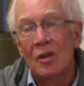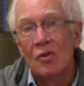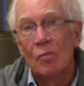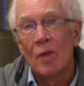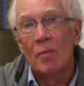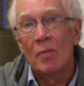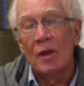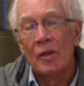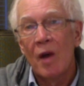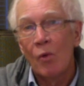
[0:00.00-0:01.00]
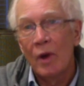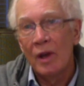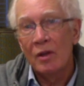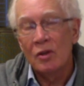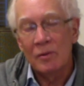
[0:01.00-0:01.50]
So maybe in that way
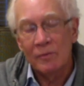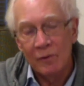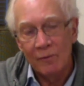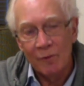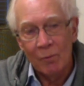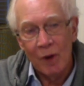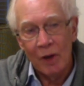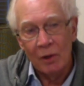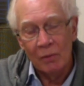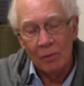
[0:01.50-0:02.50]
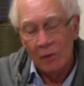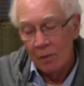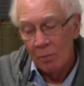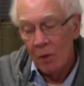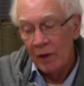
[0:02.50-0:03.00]
it's different from
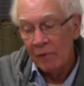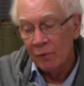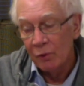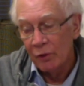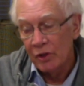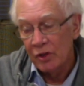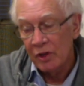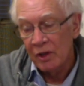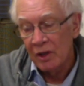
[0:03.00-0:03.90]
mindfulness.